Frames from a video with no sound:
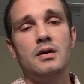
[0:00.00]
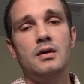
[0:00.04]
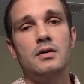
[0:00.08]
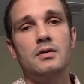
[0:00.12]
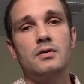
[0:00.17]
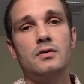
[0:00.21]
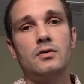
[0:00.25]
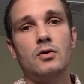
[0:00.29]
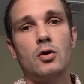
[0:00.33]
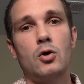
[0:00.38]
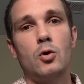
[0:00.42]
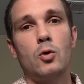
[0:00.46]

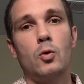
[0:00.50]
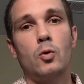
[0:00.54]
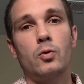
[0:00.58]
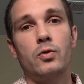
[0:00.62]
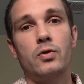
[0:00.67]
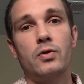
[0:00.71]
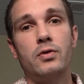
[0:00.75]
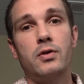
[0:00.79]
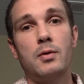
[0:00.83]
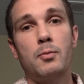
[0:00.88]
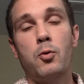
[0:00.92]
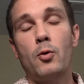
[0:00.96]
So
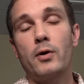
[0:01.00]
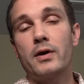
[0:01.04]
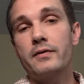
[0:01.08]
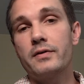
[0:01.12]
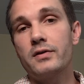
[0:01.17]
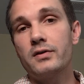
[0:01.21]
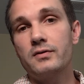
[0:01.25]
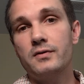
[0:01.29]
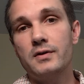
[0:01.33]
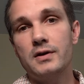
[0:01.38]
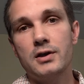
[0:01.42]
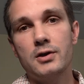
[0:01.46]
the point of
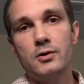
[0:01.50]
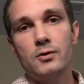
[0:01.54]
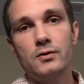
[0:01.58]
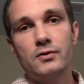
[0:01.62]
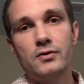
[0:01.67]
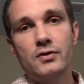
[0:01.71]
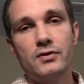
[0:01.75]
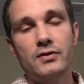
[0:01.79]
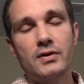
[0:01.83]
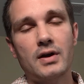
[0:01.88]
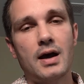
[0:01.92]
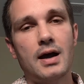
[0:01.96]
this video is
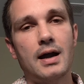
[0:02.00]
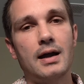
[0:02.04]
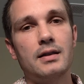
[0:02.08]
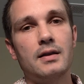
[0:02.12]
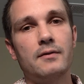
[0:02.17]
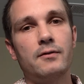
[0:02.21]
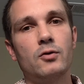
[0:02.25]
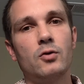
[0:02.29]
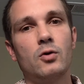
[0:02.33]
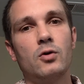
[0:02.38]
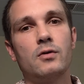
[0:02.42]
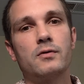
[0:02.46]
just a
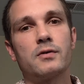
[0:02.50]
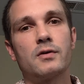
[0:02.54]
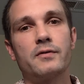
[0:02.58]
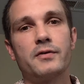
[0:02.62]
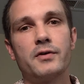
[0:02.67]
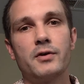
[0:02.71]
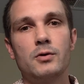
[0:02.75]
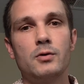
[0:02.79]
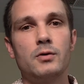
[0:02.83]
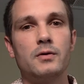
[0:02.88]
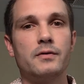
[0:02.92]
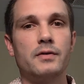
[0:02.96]
high-level
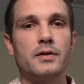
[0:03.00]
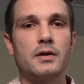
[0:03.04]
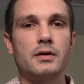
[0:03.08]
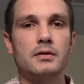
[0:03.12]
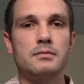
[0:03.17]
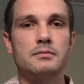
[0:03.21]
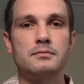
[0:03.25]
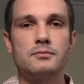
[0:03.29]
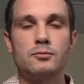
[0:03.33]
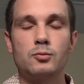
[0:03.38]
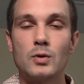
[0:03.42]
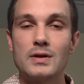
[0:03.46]
overview of
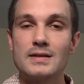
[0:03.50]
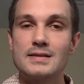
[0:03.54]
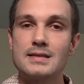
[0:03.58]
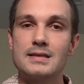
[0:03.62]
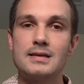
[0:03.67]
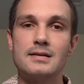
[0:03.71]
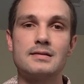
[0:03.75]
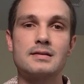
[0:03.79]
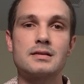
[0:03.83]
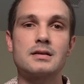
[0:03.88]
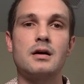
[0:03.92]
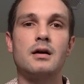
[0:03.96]
the
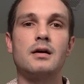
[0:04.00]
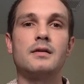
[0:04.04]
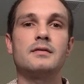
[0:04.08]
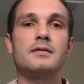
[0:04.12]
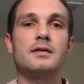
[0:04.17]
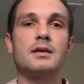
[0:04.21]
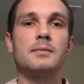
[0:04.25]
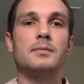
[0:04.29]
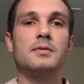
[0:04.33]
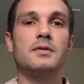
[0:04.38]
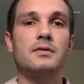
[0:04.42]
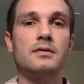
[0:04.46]
riskiest
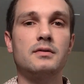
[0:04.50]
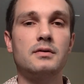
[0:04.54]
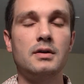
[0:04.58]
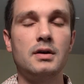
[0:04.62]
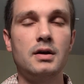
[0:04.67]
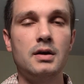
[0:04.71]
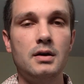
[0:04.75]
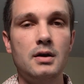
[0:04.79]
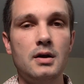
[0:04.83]
concepts